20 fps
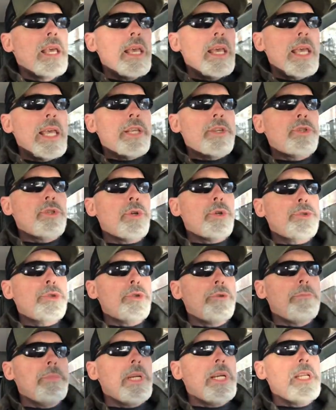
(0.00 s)
a social
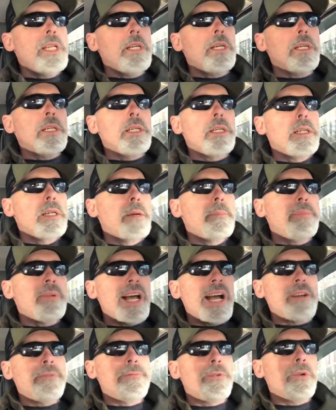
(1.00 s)
media
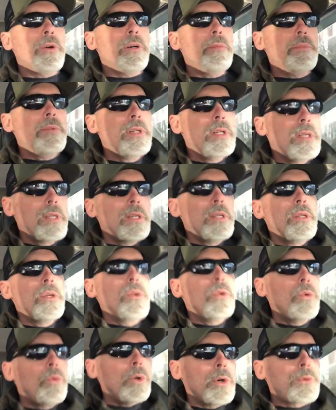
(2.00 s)
platform,
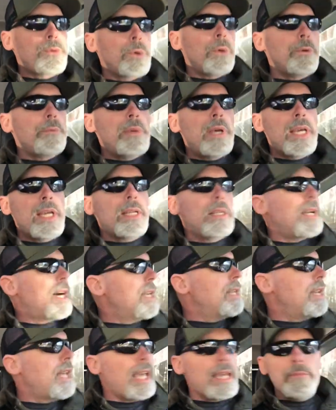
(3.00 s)
which will remain
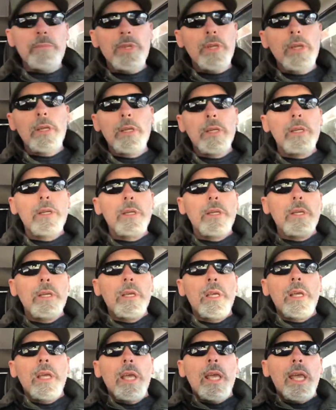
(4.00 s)
unnamed,
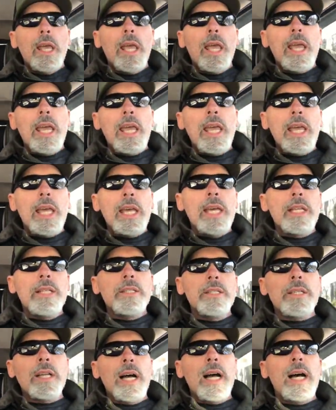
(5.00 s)

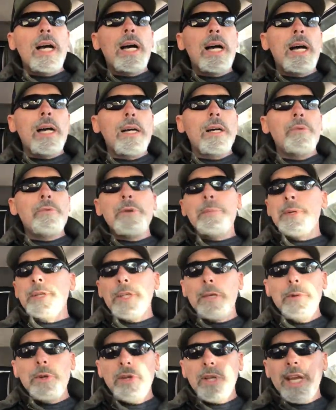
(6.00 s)
and we've been
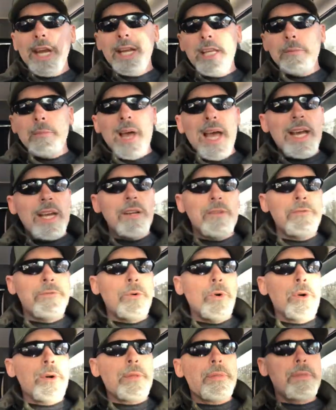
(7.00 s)
communicating back and
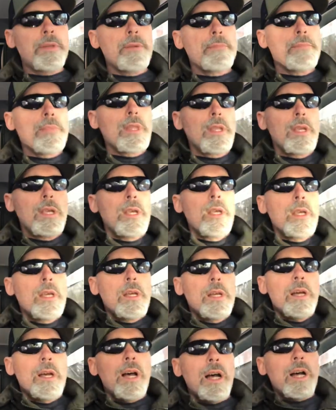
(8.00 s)
forth
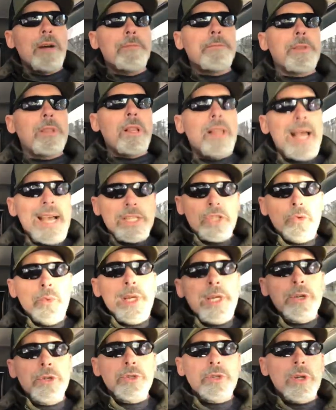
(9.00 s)
for the last
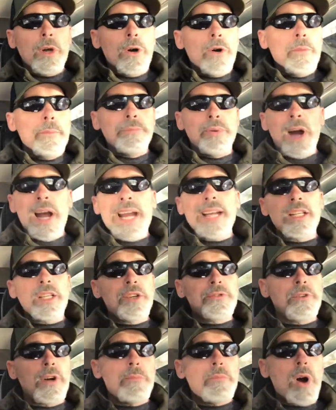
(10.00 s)
week or so. Brian is
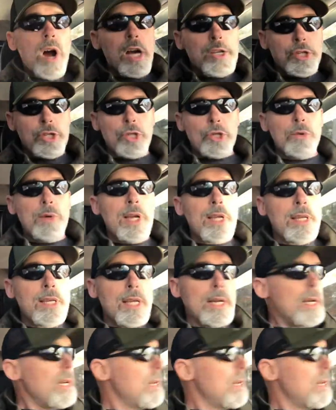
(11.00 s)
from Australia,